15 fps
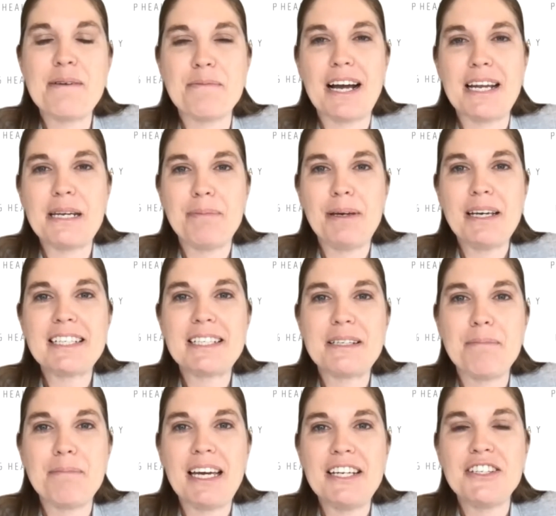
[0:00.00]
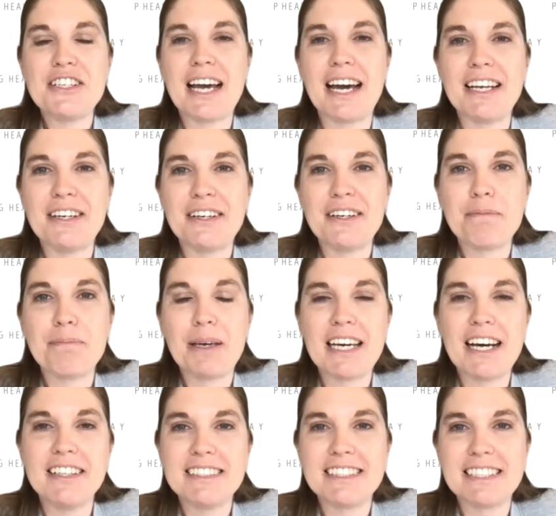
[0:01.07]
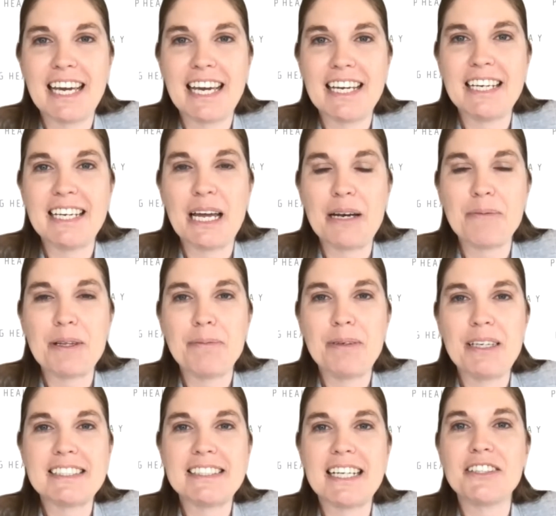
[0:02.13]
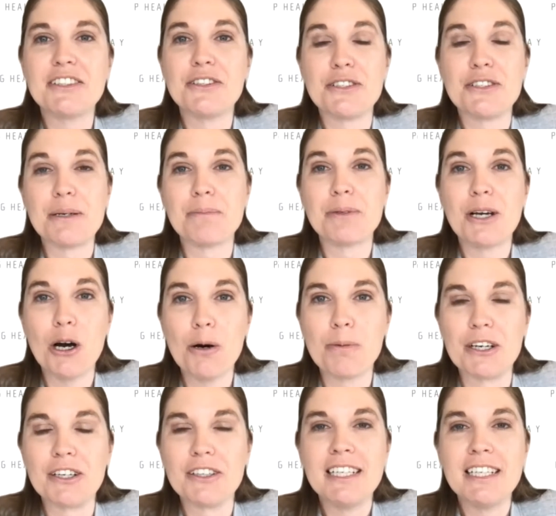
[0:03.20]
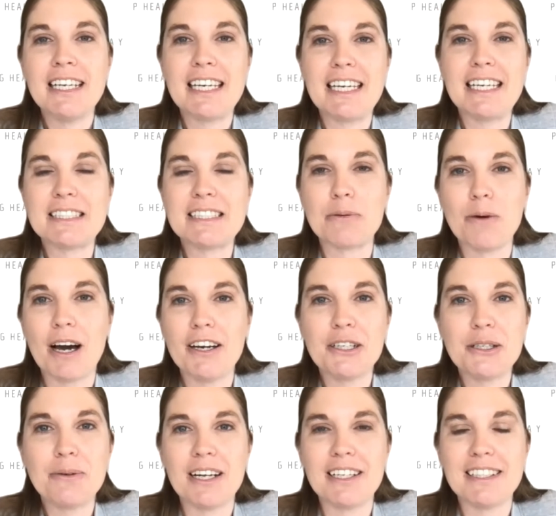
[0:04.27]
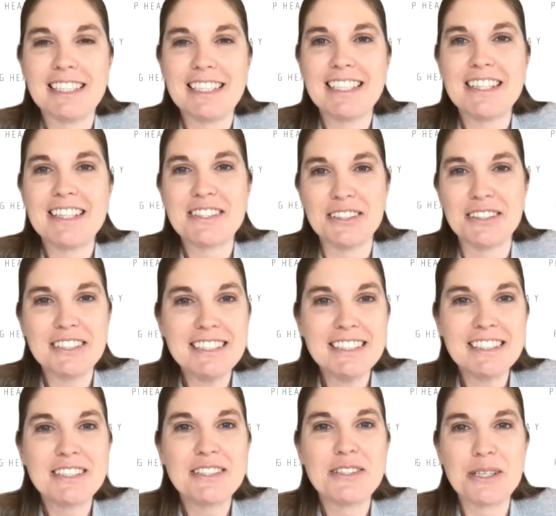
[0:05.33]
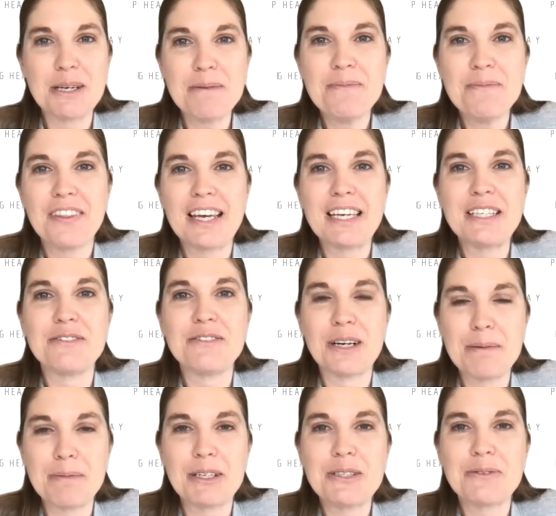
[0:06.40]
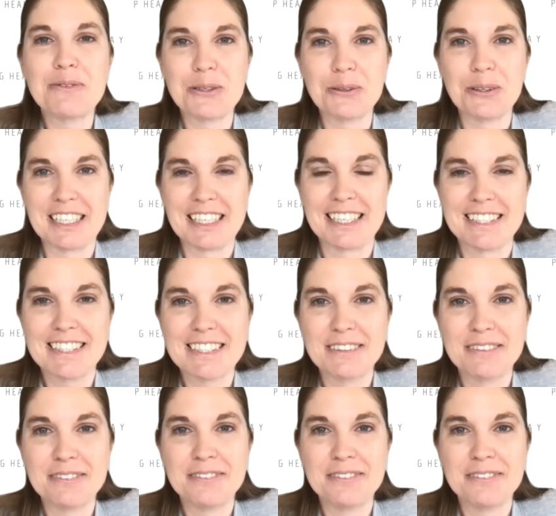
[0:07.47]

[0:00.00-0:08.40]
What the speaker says: Rhonda Pick, Managing Editor of Pig Health Today, and with me is Dr. Jim Kober. He is a water quality consultant. Jim, thank you very much for joining us.